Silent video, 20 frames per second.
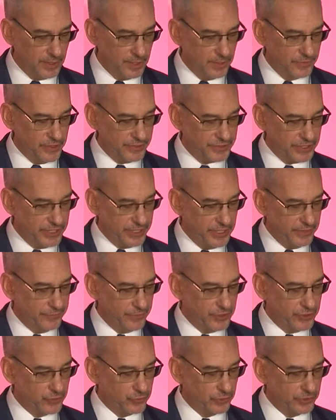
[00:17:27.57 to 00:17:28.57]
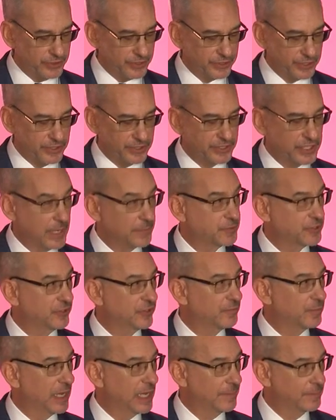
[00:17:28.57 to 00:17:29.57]
This individualist conception
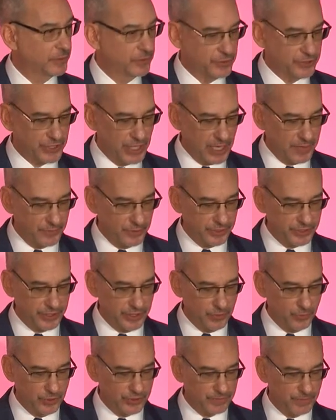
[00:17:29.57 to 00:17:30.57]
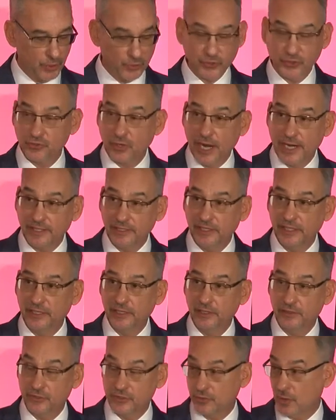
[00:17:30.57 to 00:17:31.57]
of popular sovereignty was most
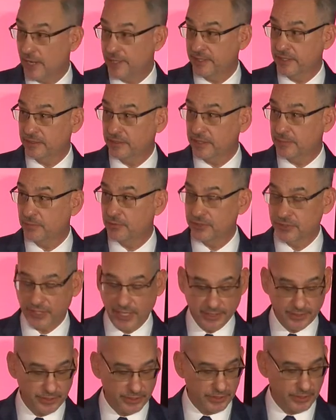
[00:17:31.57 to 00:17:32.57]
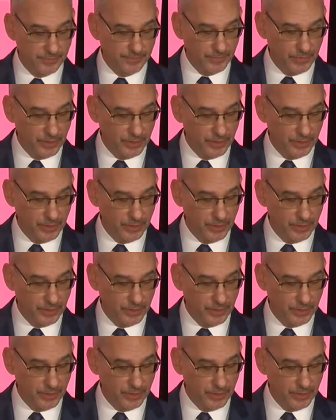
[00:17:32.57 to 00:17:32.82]
strikingly presented